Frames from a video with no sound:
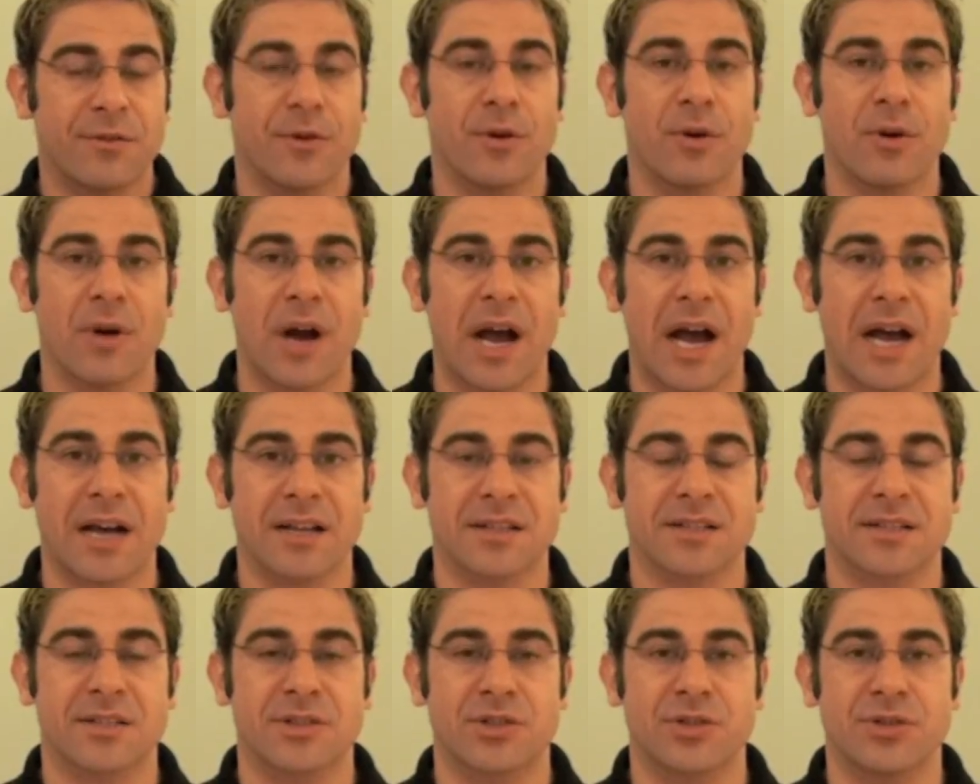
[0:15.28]
for
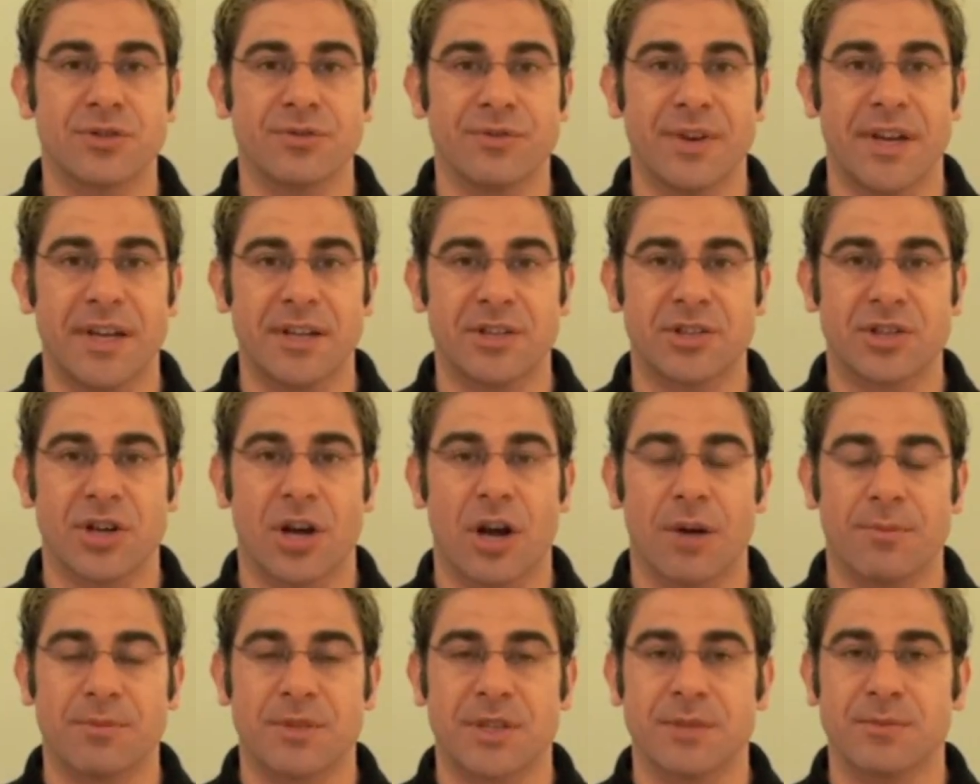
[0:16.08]
us to reach
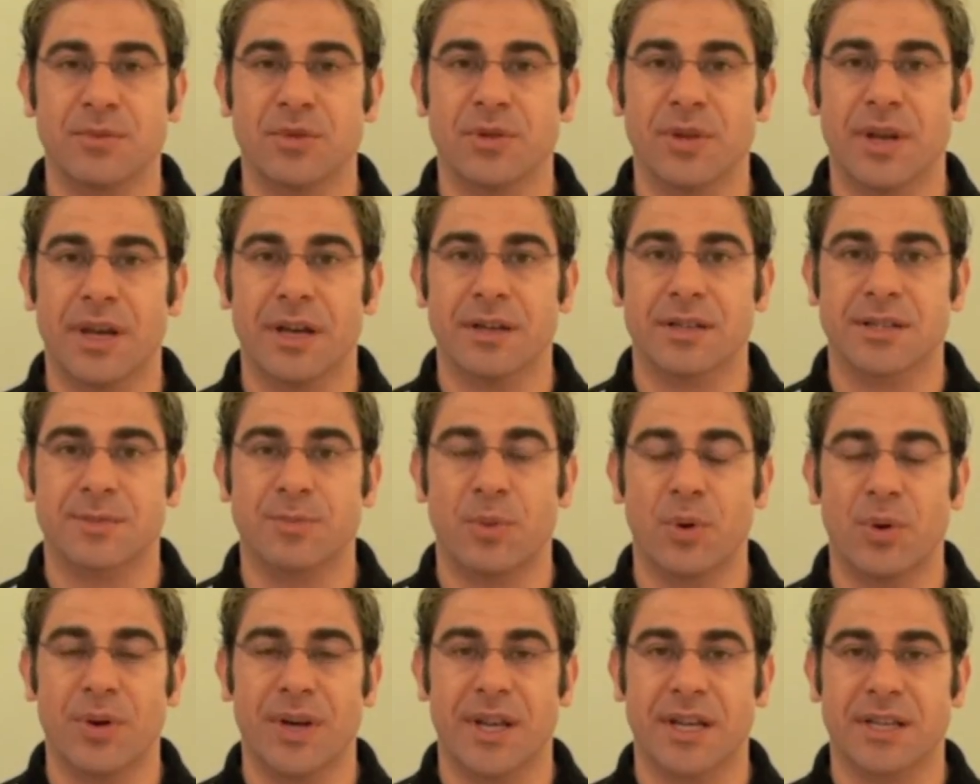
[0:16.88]
optimal
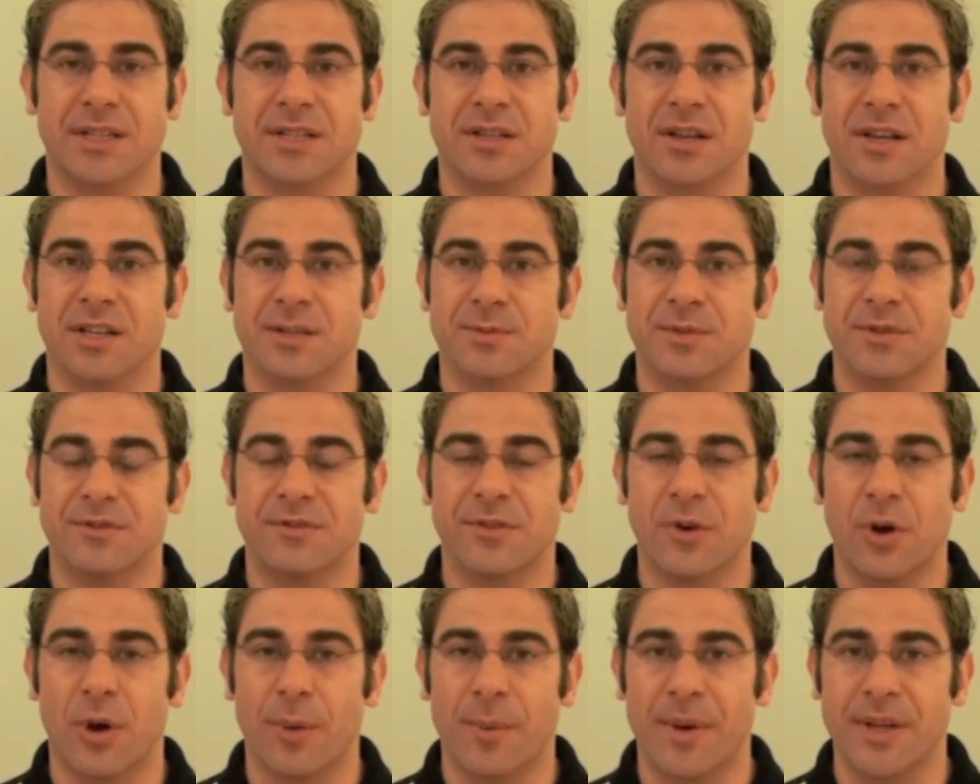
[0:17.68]
sport and exercise
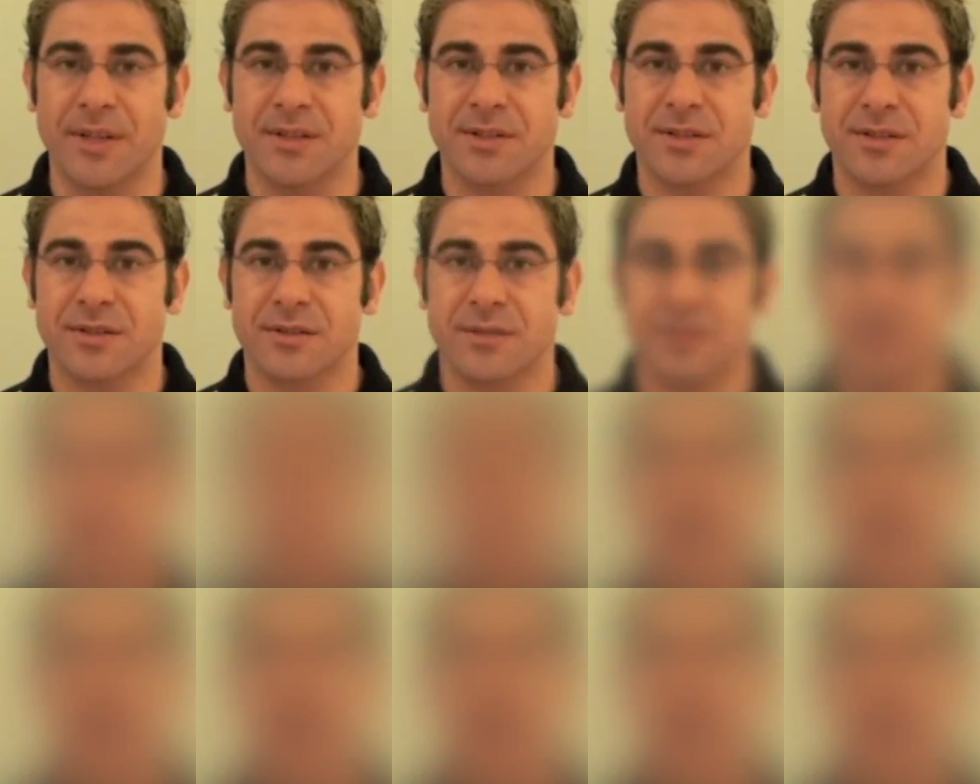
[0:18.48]
performance.